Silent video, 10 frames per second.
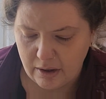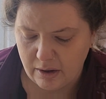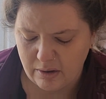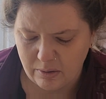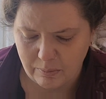
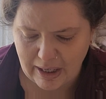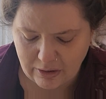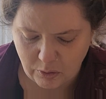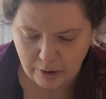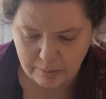"O my
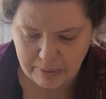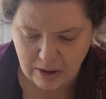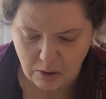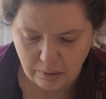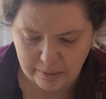Lord,
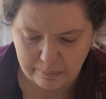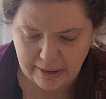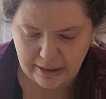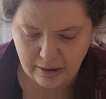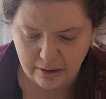behold
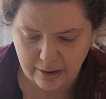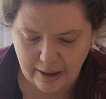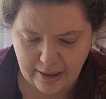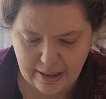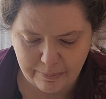me.
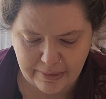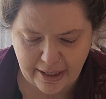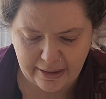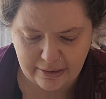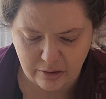I am
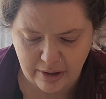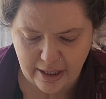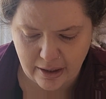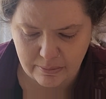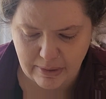thy little
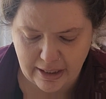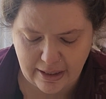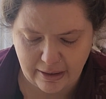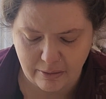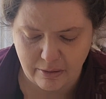
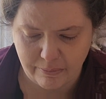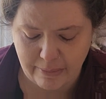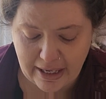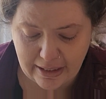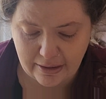
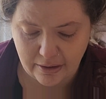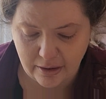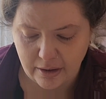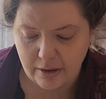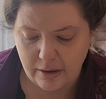handmaiden,
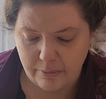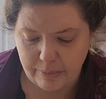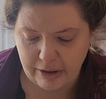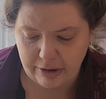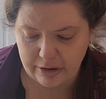
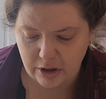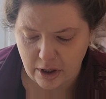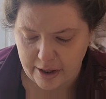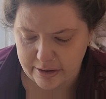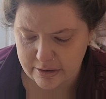bearing the
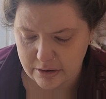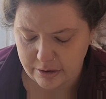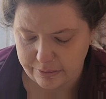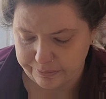cost."